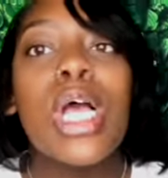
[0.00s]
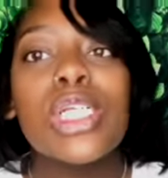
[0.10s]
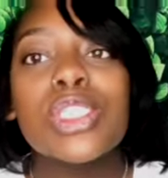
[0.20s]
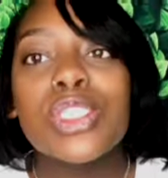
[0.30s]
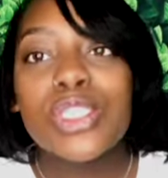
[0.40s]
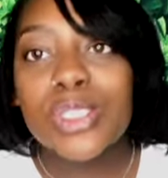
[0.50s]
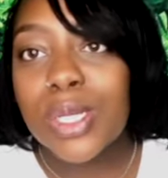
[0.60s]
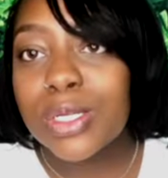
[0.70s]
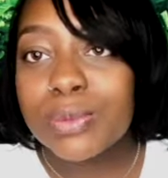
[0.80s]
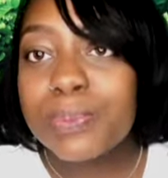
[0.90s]

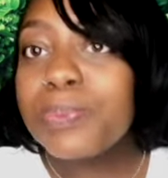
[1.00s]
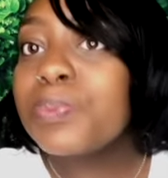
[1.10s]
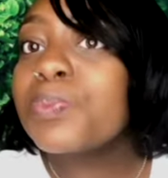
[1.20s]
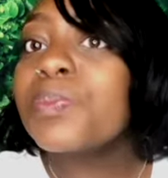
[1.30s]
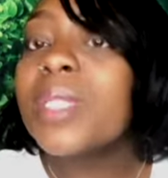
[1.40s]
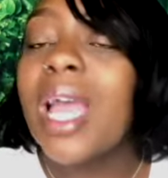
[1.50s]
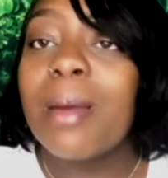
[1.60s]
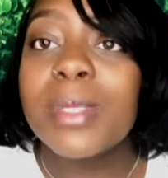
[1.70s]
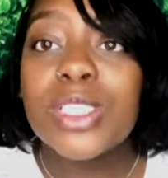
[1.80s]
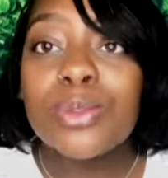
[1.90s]
So
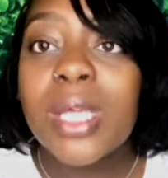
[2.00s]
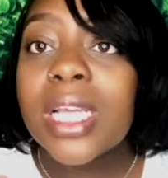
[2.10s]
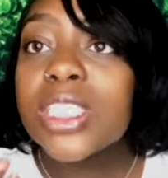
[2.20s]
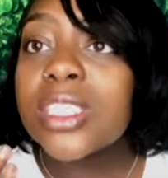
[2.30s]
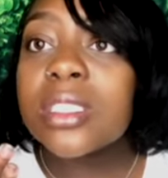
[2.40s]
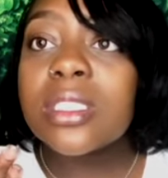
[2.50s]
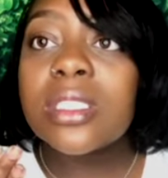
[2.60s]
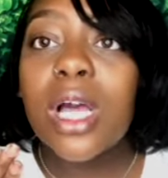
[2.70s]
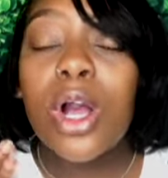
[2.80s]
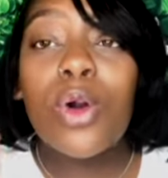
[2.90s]
I'm going to do, like, just
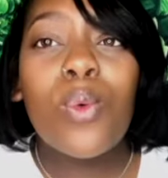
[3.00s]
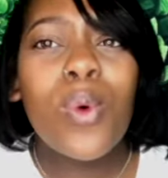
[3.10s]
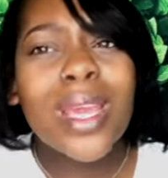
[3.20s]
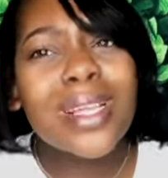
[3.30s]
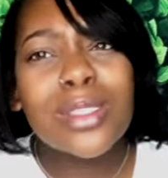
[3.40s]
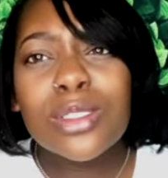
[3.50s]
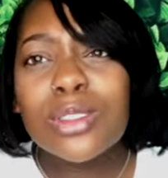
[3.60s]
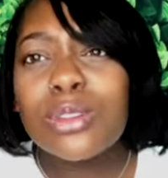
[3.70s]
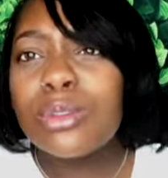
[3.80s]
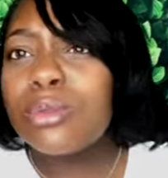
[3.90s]
a quick
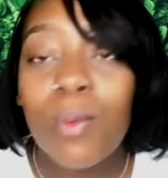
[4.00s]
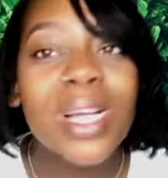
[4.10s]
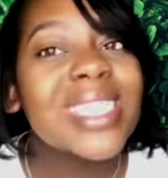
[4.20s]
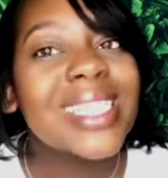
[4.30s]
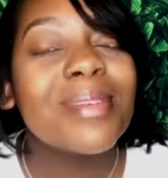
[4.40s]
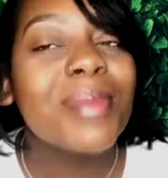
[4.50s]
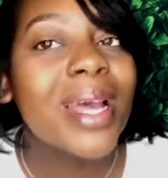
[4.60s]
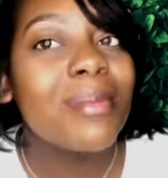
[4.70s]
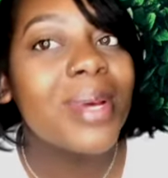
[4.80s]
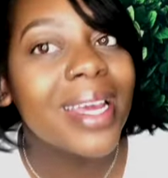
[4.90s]
little what's in
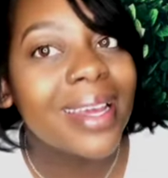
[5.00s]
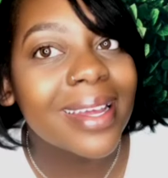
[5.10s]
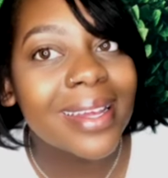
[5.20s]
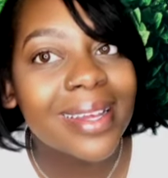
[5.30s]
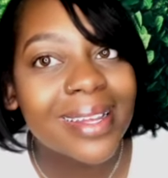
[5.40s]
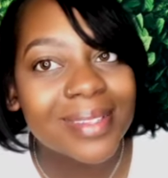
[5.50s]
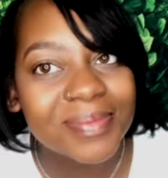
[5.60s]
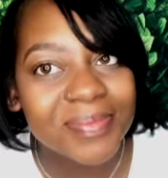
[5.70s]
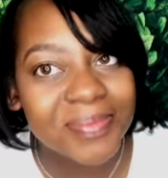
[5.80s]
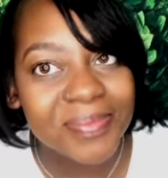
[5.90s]
my bag.
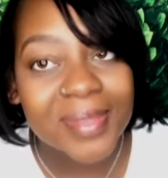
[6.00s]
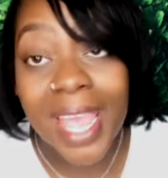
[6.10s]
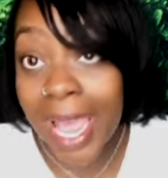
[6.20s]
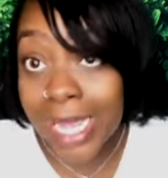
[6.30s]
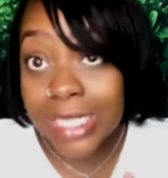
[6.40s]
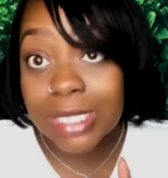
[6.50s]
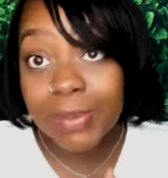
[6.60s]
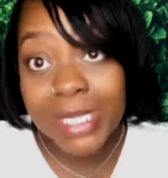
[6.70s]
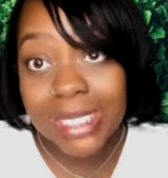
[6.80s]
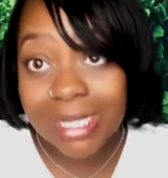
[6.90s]

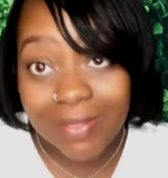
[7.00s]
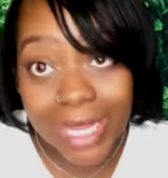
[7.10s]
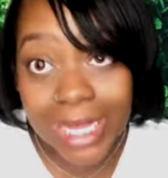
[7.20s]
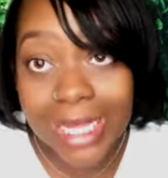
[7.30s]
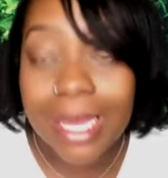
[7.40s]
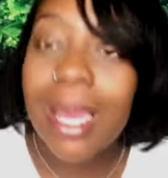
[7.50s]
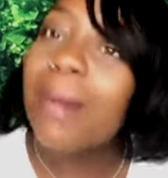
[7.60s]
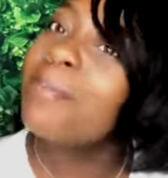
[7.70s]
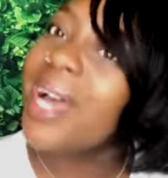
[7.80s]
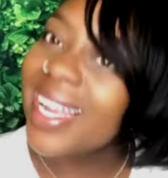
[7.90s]
Specifically,
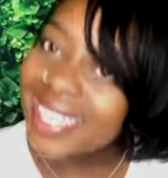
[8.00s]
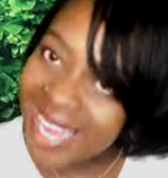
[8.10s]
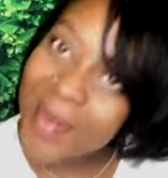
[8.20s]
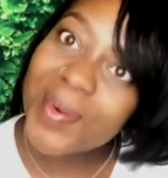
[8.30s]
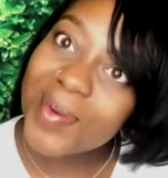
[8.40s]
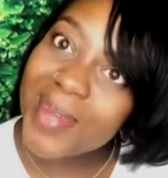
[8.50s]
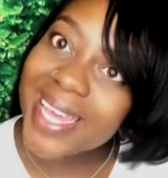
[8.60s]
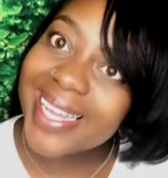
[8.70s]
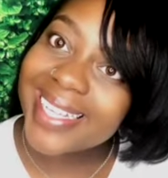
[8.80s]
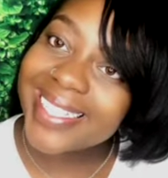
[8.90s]
my diaper
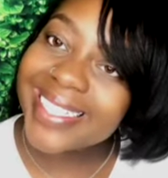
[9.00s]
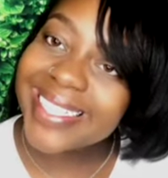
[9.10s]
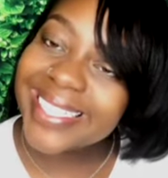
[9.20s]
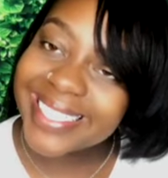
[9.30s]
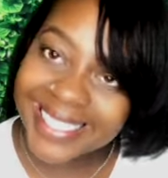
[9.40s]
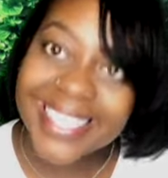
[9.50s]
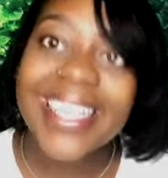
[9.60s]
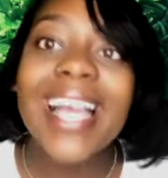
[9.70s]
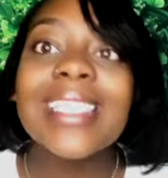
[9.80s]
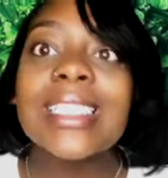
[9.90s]
bag.
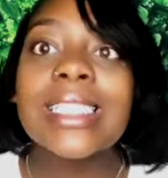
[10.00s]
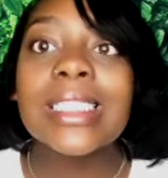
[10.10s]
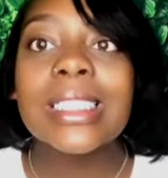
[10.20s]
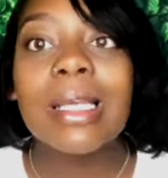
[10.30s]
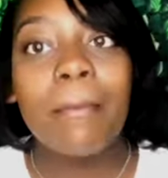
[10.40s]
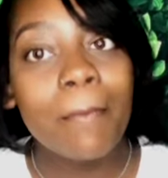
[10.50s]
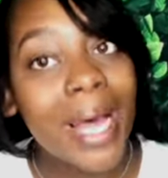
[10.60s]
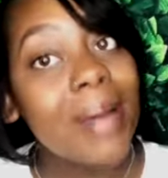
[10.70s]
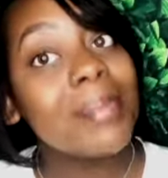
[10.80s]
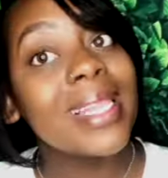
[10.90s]
Yes,
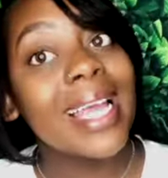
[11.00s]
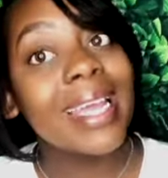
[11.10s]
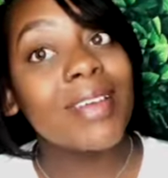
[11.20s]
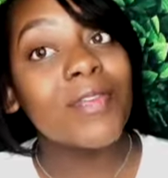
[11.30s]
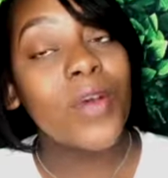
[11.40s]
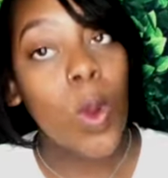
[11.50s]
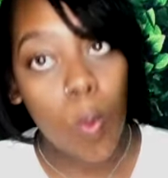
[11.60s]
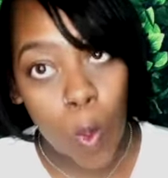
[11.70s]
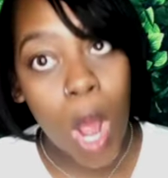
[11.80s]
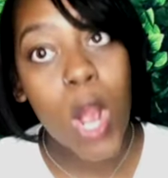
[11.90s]
mom life
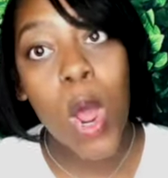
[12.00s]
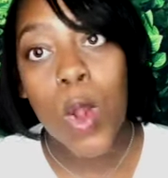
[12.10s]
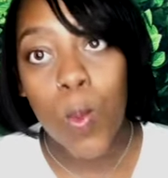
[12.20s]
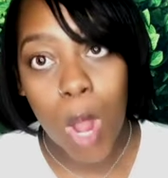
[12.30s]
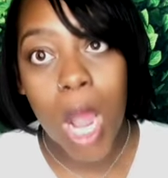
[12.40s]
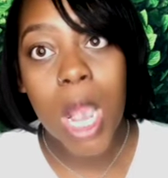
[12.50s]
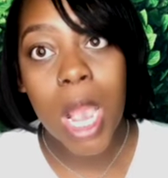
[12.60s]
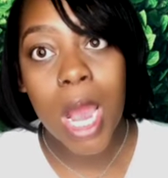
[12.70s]
one-on-one.